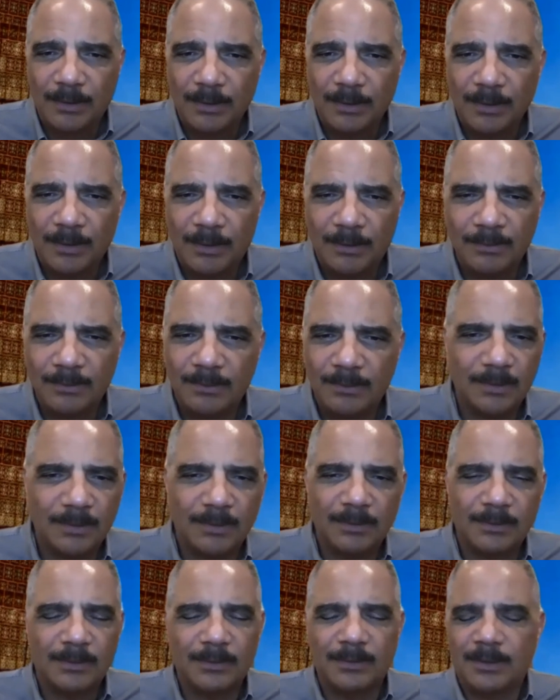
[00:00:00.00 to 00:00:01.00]
You know,
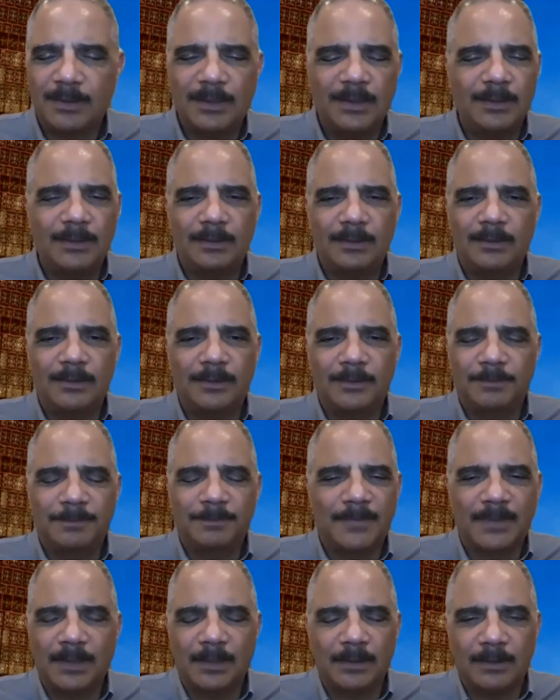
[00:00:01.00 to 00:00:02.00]
the
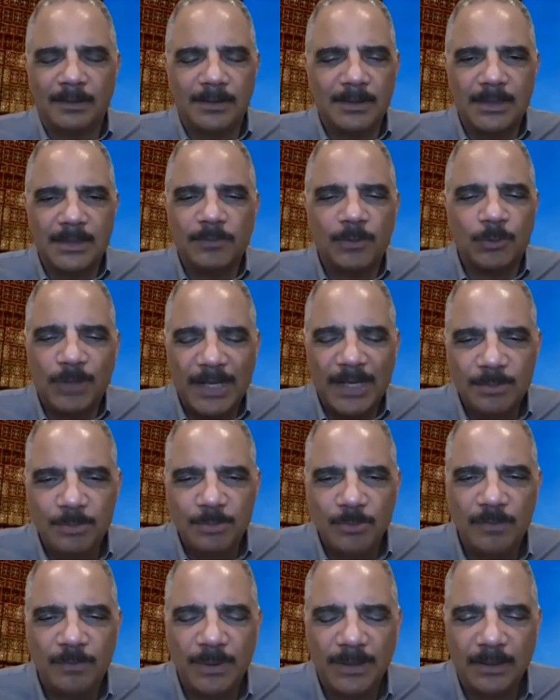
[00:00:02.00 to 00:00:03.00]
the civil rights
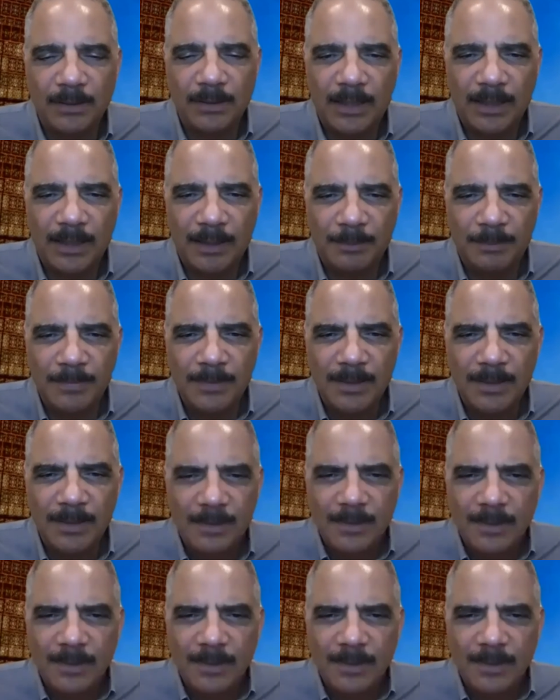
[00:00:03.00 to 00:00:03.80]
movement um,